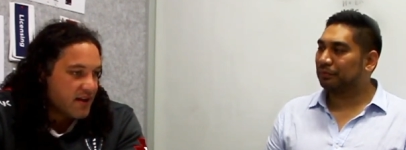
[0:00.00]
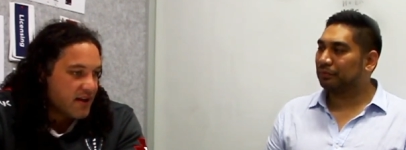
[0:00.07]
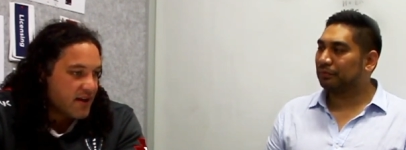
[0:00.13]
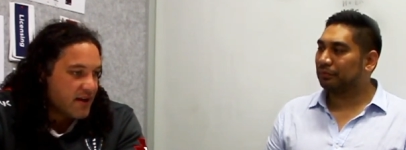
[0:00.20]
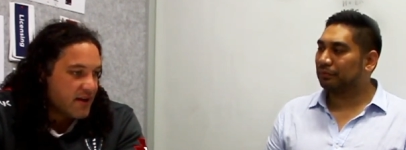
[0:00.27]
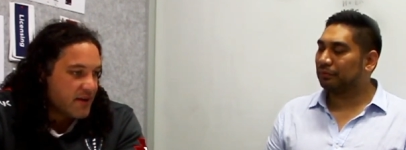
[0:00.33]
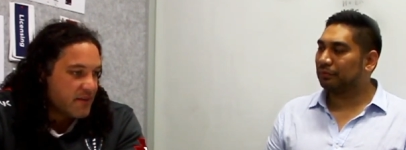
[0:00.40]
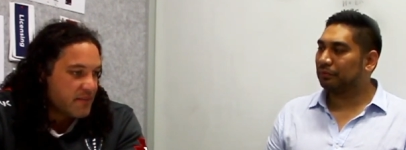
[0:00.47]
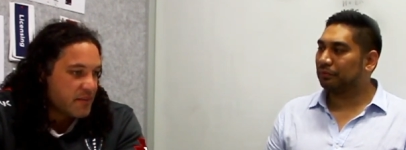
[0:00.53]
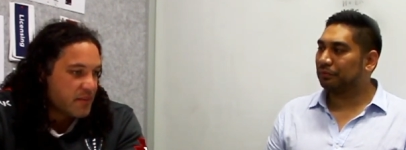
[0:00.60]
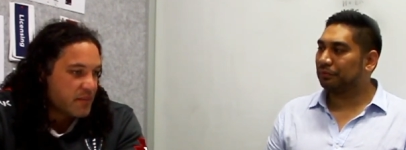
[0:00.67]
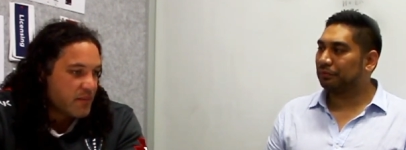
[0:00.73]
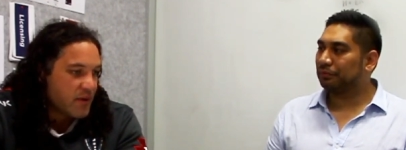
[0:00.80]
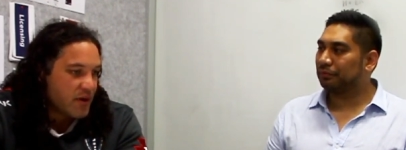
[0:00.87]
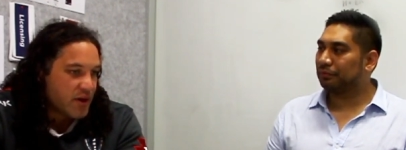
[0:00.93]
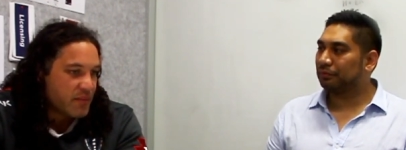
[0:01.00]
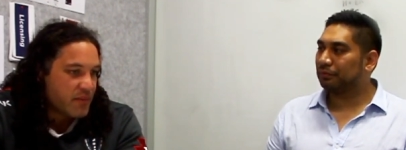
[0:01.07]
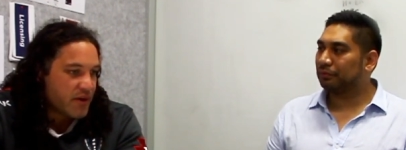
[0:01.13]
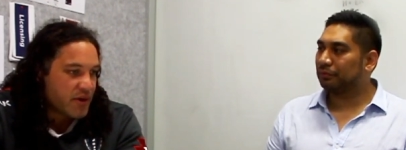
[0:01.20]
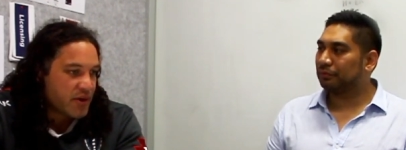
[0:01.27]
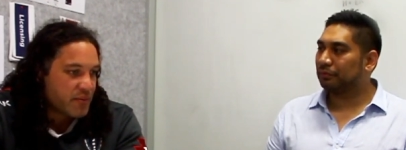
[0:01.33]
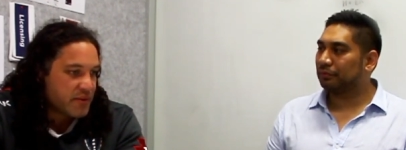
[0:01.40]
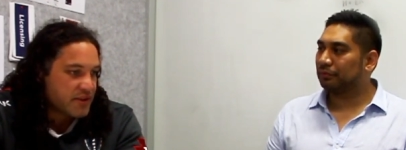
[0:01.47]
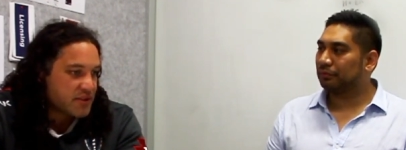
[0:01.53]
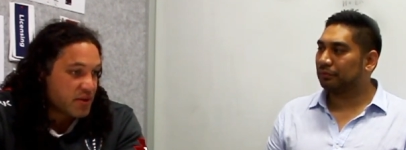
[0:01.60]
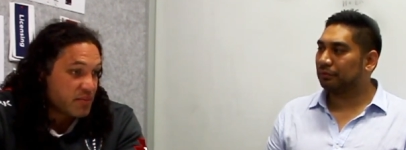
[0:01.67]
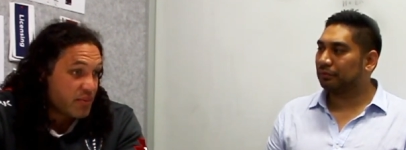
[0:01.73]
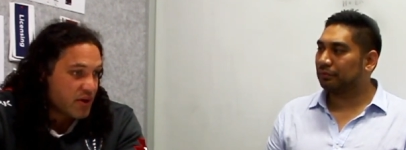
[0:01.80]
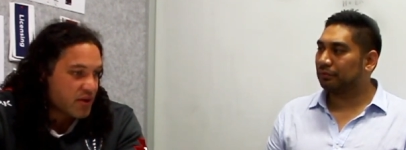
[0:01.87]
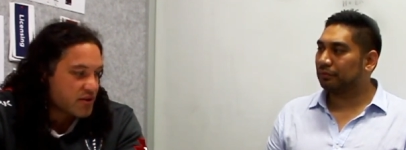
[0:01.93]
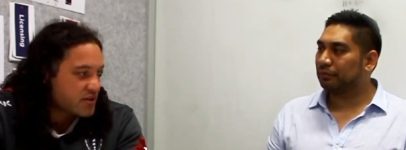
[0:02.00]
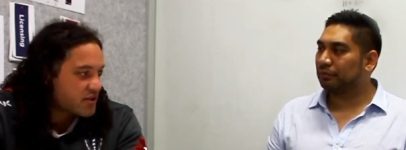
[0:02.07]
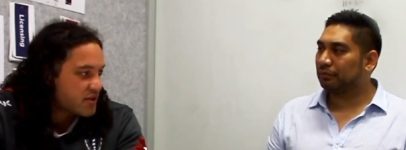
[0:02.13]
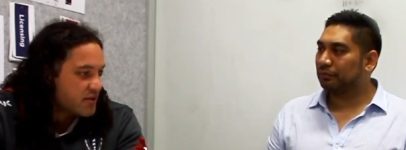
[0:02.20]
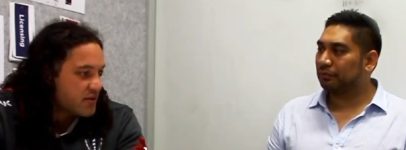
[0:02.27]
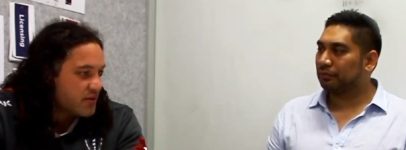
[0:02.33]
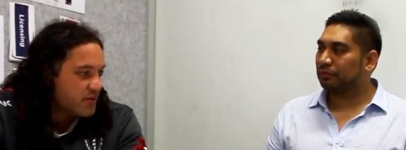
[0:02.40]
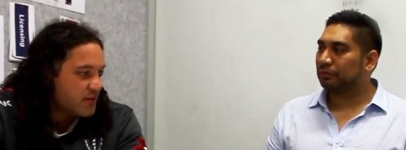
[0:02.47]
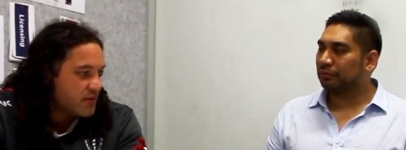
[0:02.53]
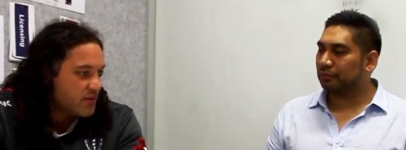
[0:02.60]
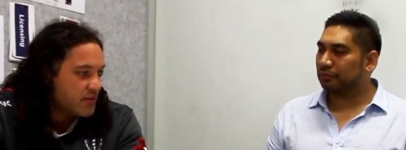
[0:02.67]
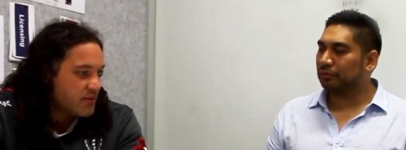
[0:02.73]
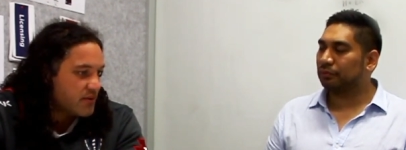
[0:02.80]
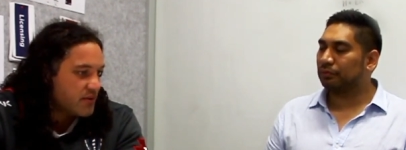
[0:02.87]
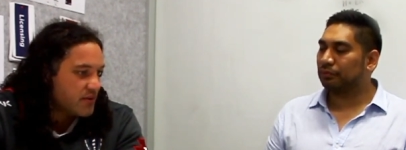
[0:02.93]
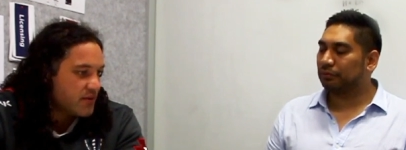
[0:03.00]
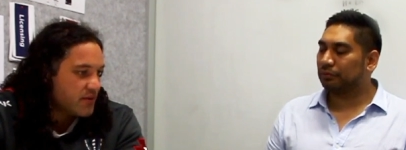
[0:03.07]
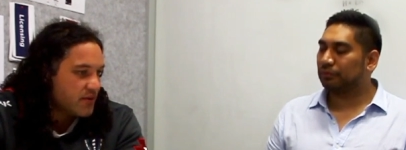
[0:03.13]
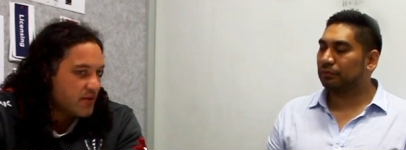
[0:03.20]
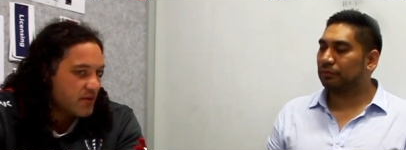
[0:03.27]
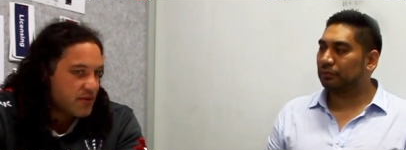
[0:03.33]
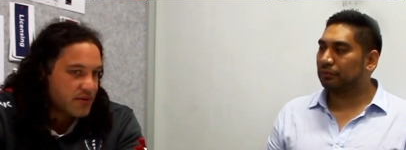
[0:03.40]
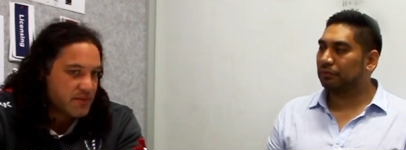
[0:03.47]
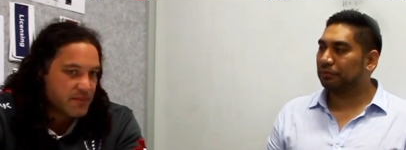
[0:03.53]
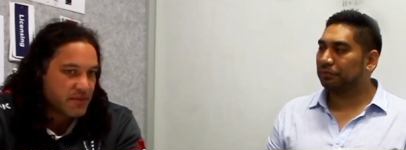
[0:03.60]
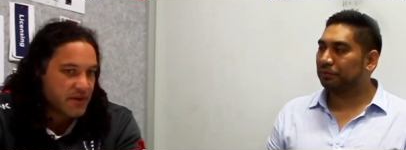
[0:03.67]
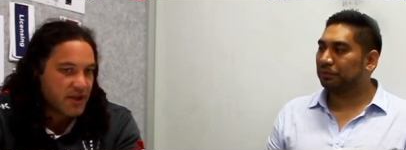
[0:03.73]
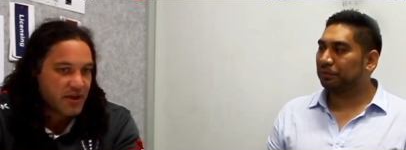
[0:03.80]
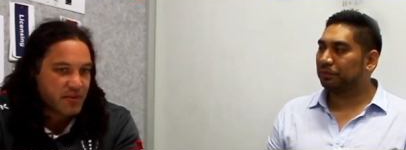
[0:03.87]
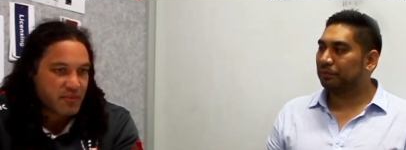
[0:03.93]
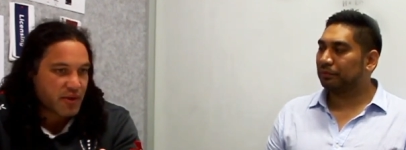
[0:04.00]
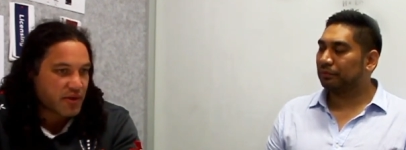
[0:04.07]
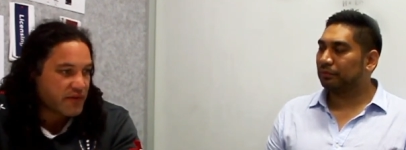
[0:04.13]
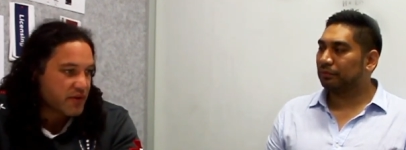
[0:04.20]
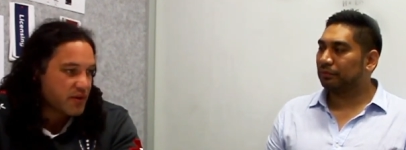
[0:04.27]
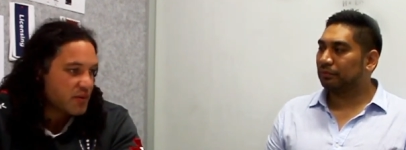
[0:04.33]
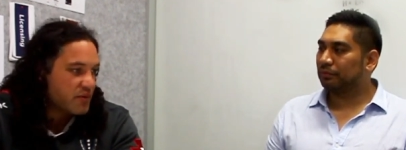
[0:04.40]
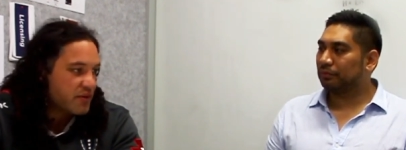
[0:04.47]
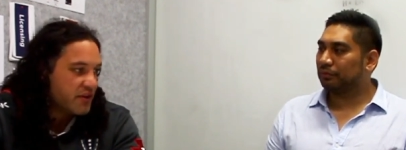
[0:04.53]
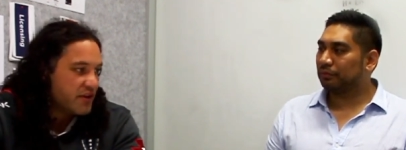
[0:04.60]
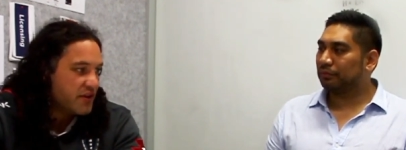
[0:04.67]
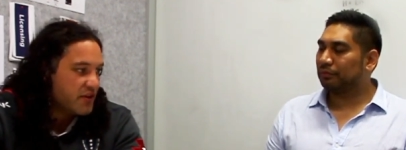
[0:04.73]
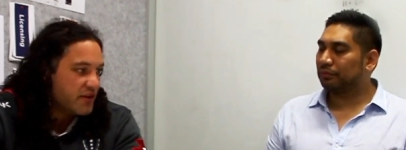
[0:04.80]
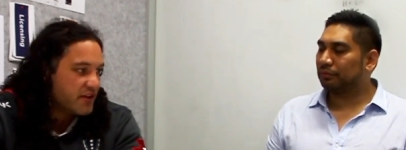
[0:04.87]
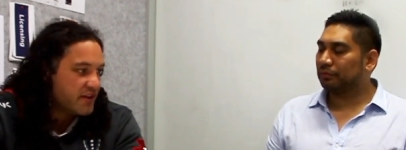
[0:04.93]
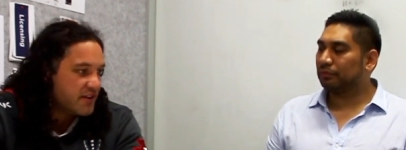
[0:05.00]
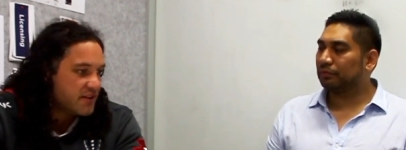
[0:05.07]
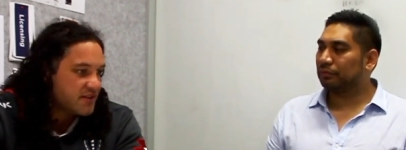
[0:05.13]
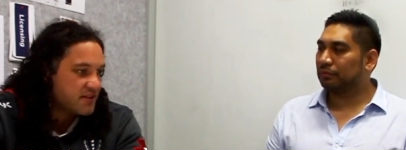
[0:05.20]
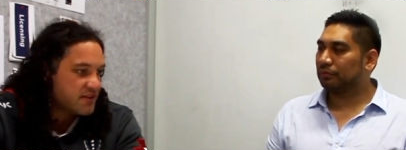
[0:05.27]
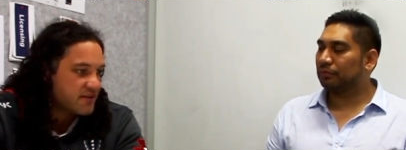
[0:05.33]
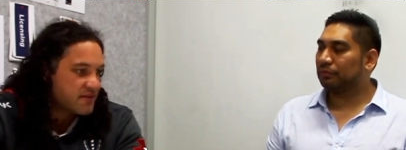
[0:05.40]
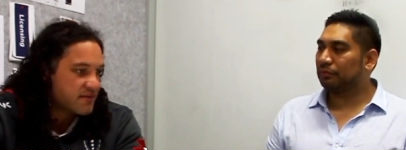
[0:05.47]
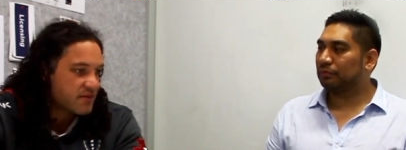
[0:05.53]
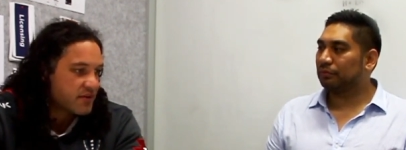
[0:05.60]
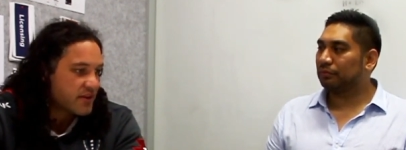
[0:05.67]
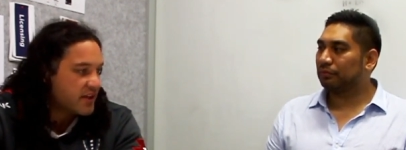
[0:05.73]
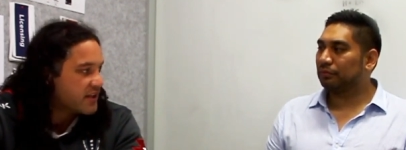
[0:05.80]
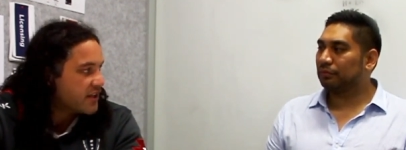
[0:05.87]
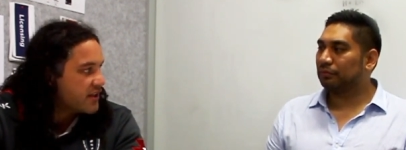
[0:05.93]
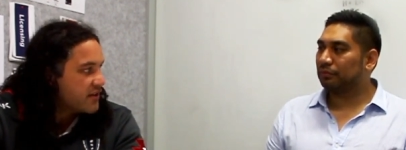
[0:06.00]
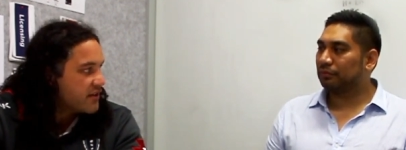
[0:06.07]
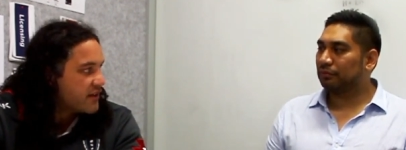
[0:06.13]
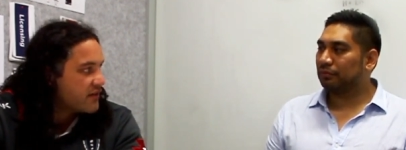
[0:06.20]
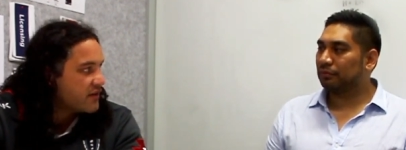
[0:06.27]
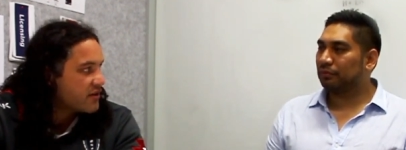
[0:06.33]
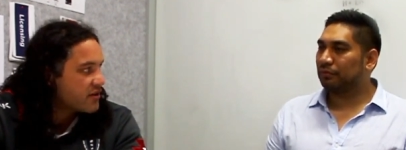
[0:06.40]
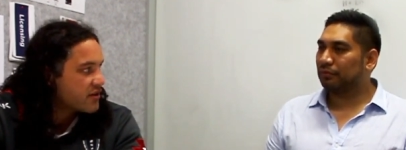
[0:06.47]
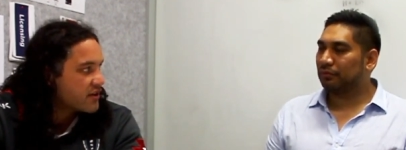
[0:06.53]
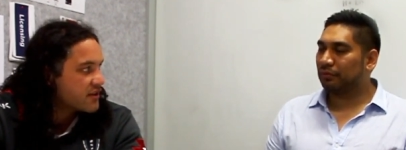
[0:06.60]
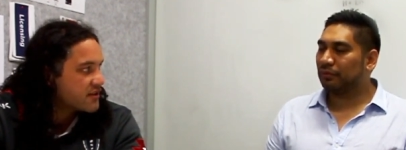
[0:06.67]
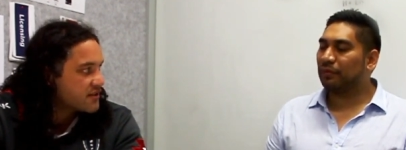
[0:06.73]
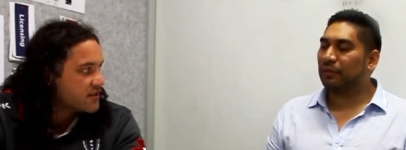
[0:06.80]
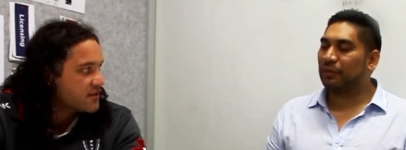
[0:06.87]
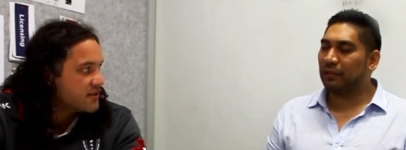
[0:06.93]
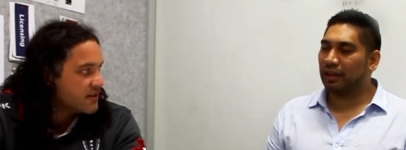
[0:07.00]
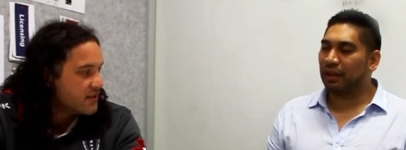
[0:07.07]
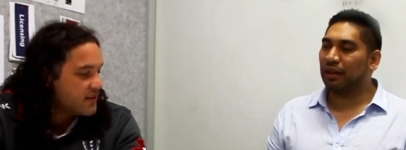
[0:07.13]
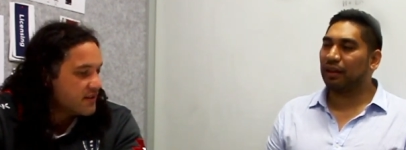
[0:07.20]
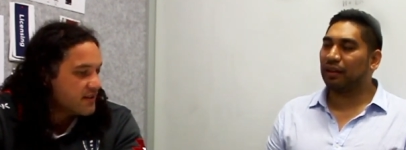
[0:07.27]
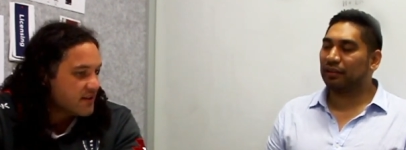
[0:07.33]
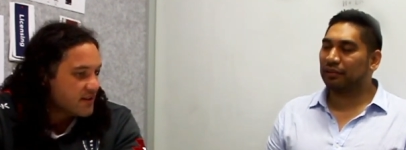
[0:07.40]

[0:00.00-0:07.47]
Speaker 1: Um, while it might not be so polished or or uh, perfect in what they're doing, they're just really keen on having a crack. So yeah.